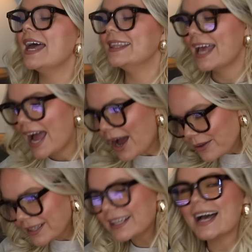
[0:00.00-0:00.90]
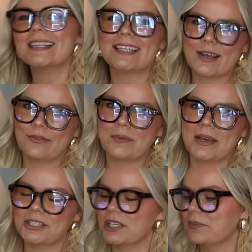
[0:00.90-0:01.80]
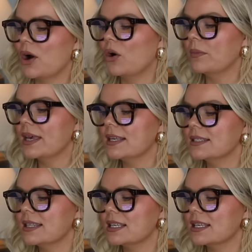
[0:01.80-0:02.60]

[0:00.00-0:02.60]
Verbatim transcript: And now the last thing from H&M Home is